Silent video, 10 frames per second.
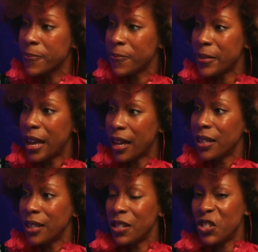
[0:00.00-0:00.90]
Yeah.
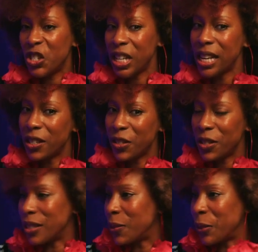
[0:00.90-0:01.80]
She
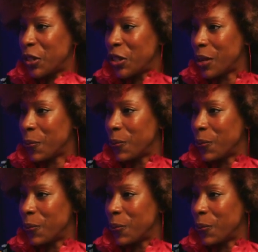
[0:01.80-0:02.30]
understood what she was